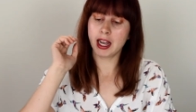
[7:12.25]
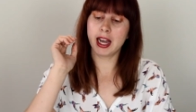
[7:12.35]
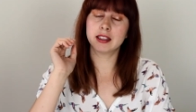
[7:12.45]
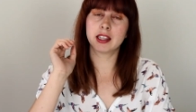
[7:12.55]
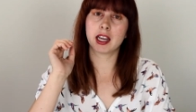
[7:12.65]

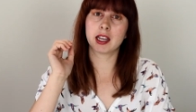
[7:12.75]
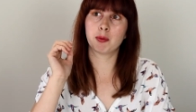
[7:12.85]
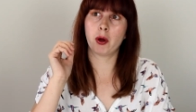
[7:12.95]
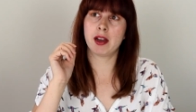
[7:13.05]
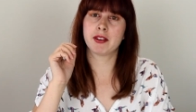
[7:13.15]
and they
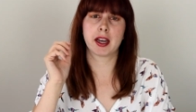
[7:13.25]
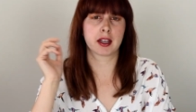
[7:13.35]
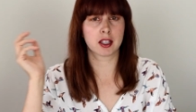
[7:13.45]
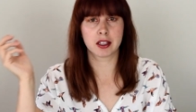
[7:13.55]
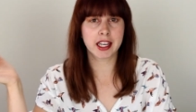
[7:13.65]
were having a
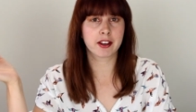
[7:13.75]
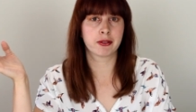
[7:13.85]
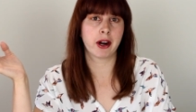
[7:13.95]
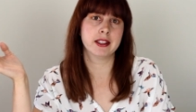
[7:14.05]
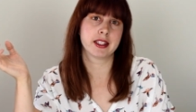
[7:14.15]
click
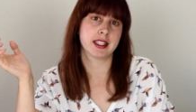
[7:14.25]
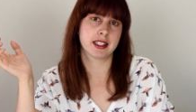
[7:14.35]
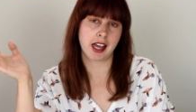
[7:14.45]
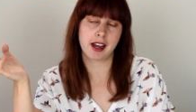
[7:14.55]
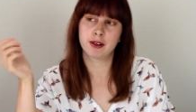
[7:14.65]
frenzy
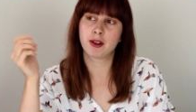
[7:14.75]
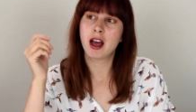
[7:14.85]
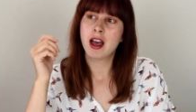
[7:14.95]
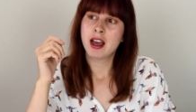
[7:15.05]
sale.